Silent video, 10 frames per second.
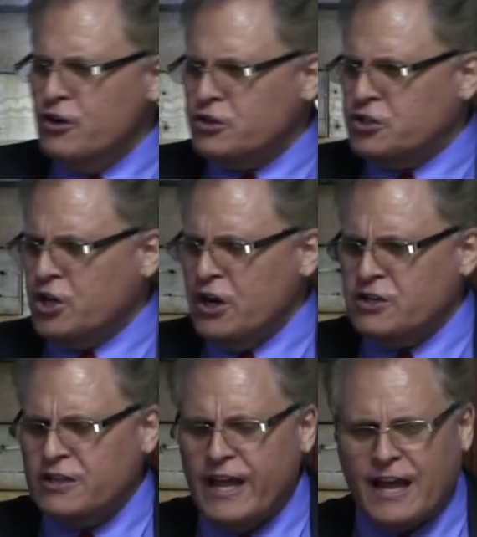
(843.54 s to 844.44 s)
your
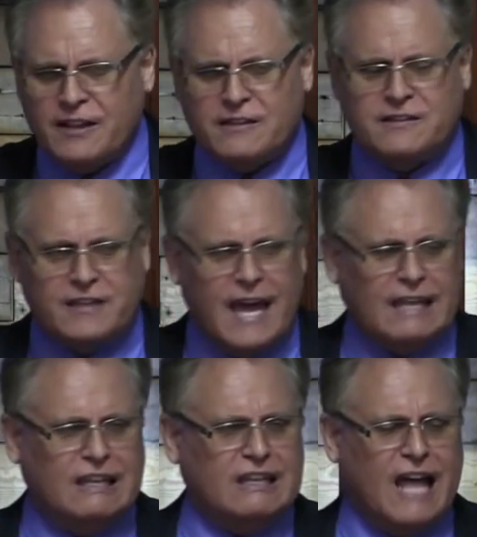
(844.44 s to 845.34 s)
church like a
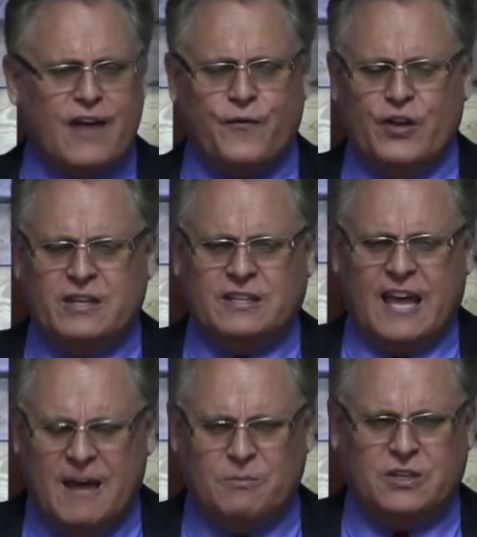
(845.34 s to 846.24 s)
dead, lifeless,
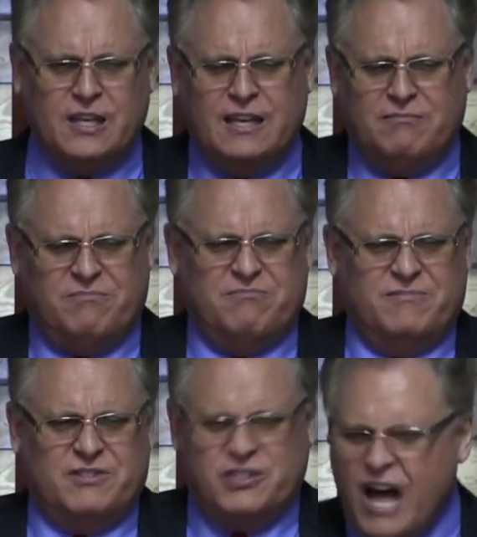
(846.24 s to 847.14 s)
empty
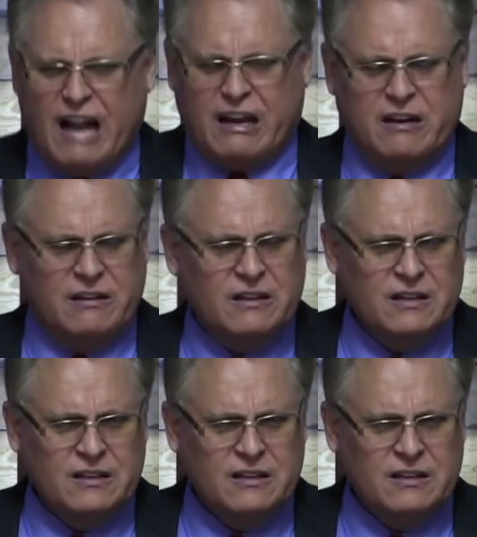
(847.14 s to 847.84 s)
duck.